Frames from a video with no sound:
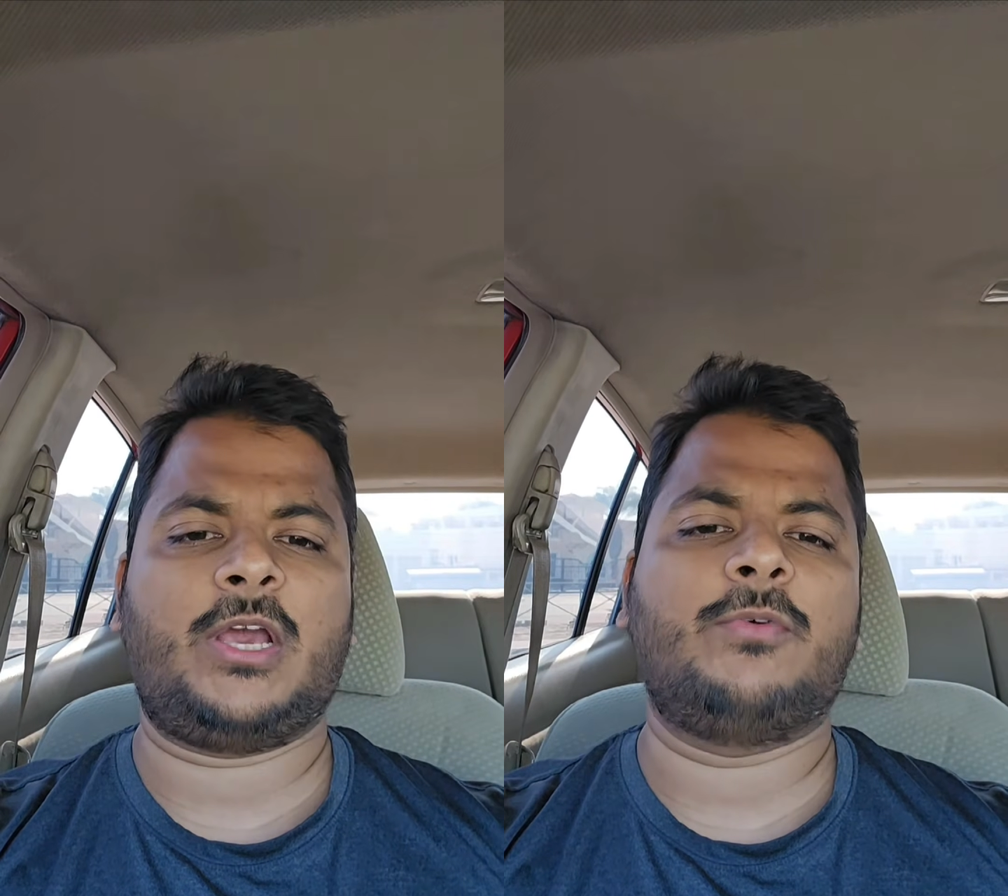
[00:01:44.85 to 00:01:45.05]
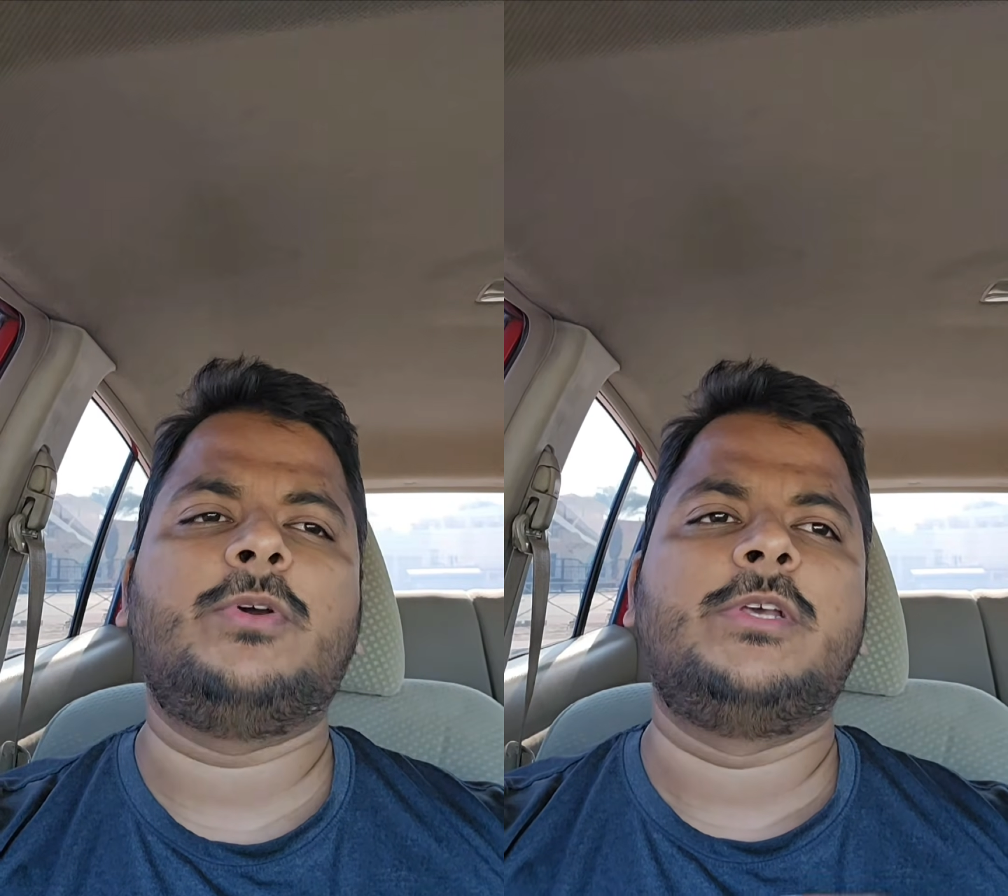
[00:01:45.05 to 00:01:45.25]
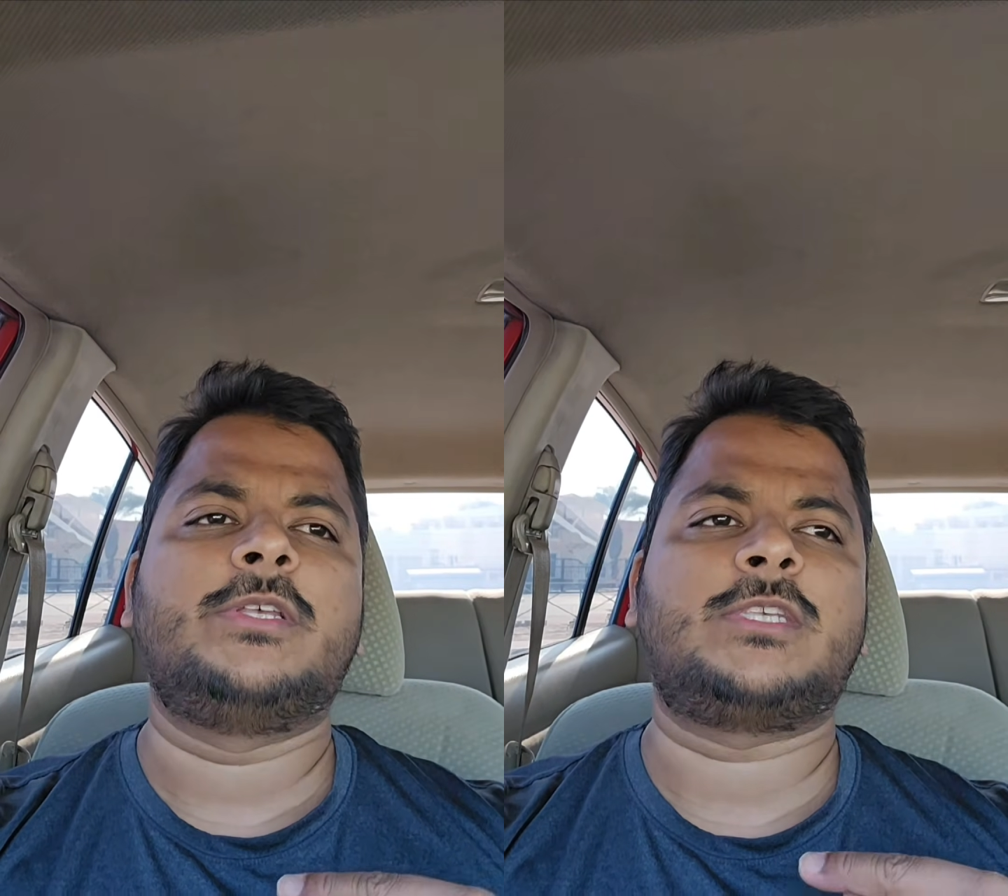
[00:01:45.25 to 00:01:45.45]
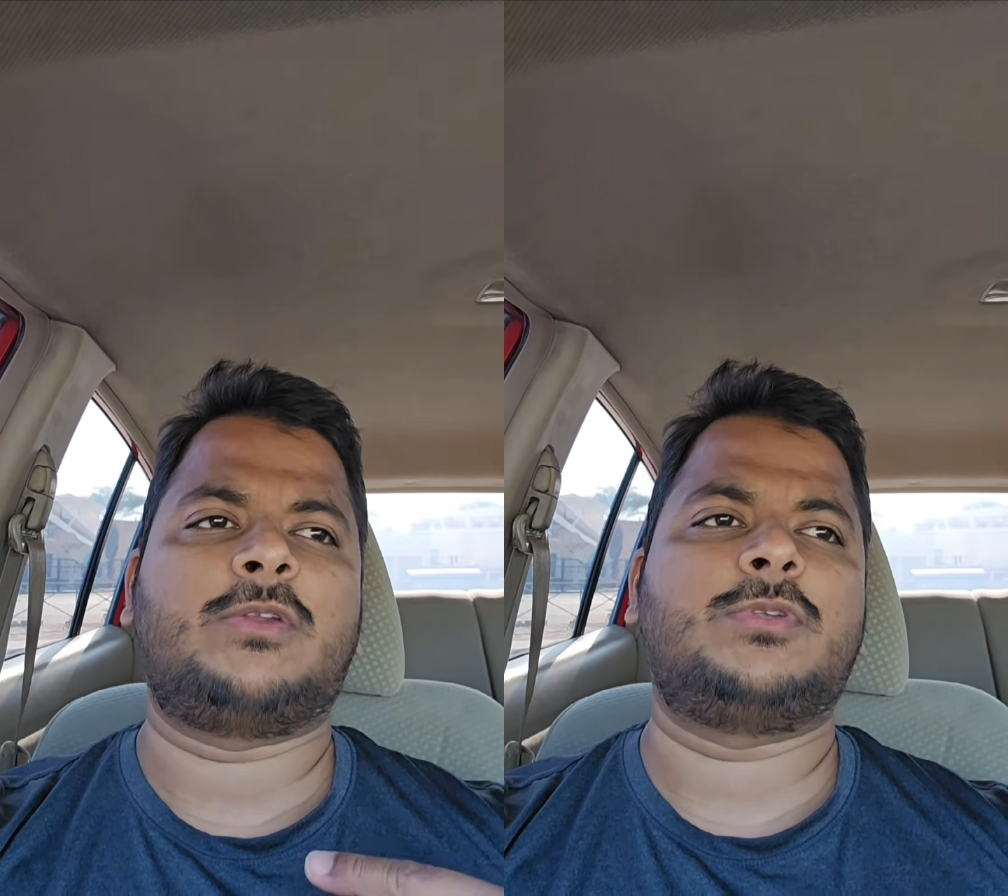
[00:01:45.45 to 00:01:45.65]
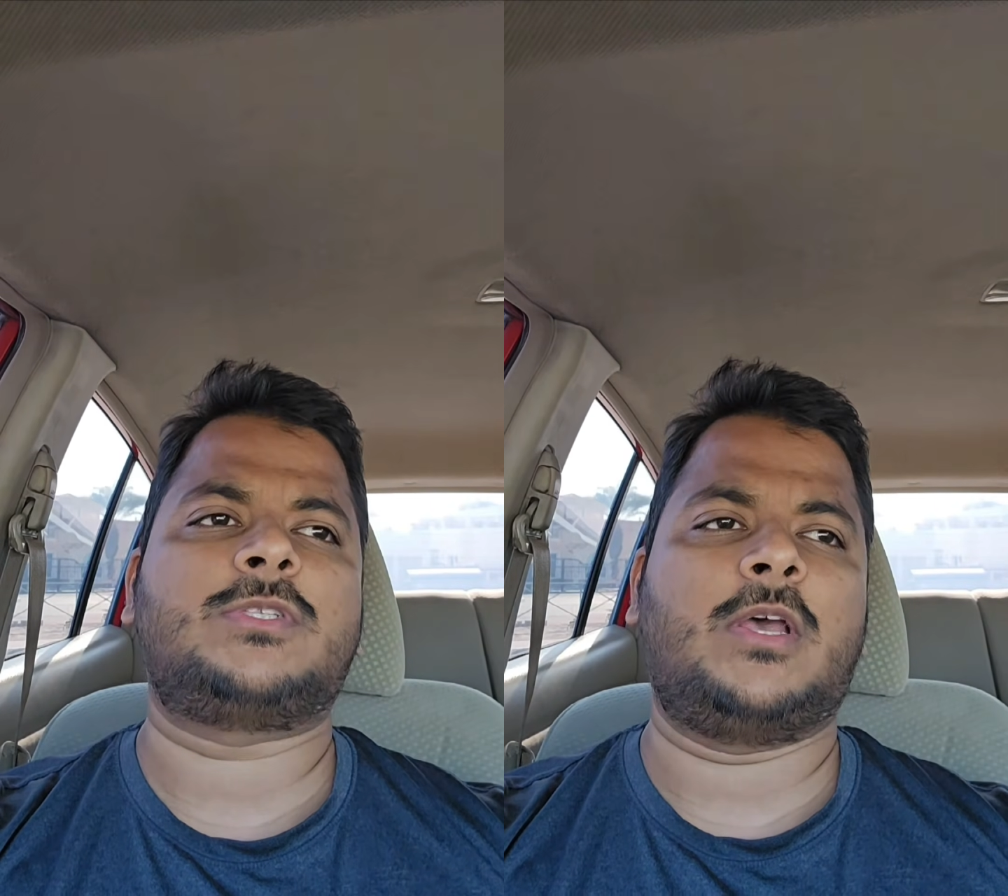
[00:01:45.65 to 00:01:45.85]
have
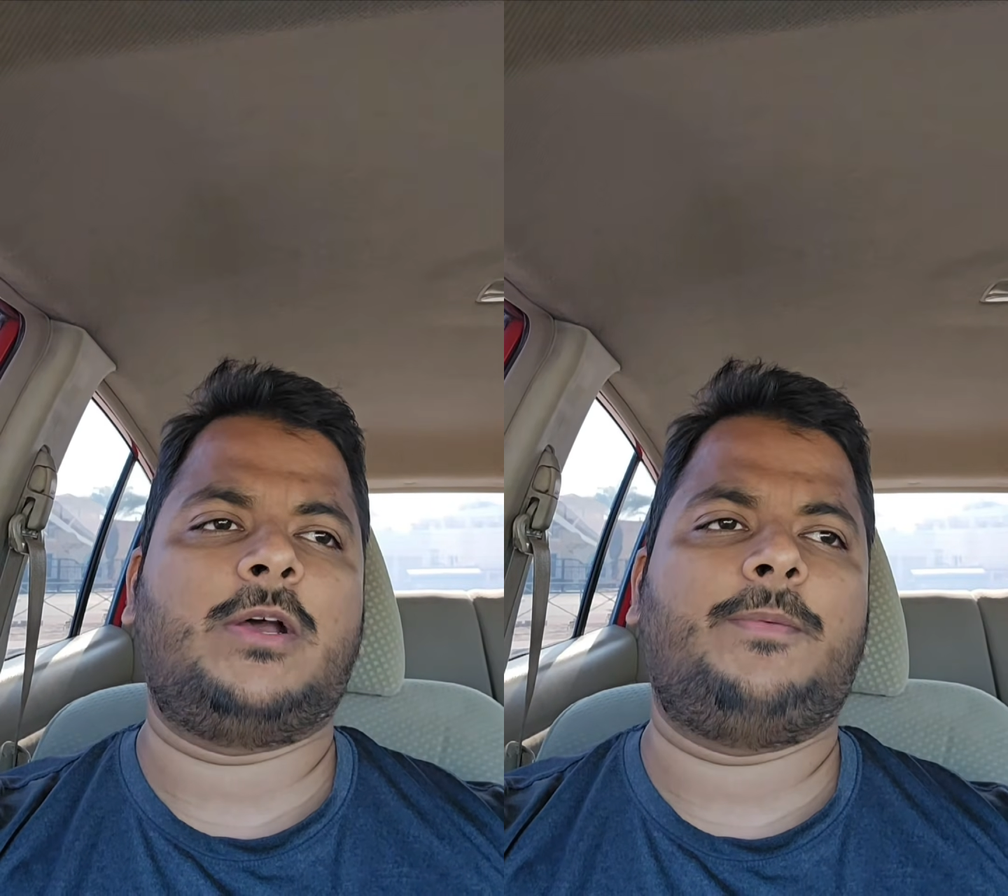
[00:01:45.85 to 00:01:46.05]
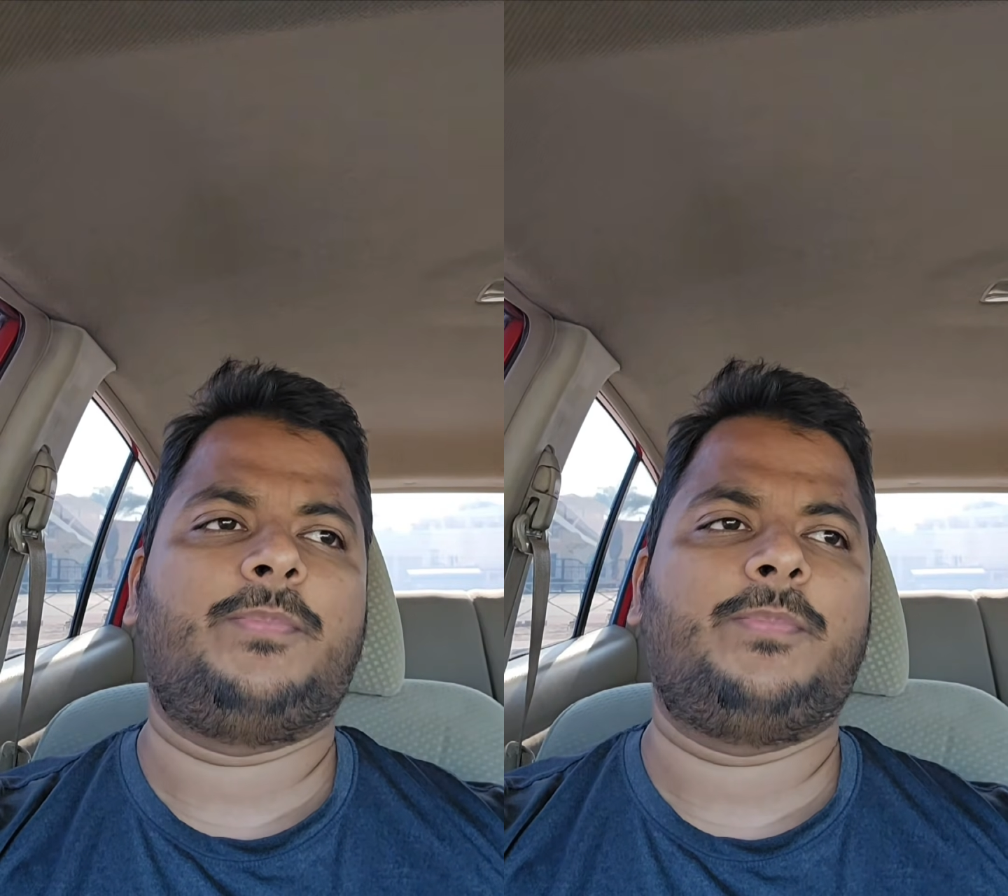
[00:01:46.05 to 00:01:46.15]
service.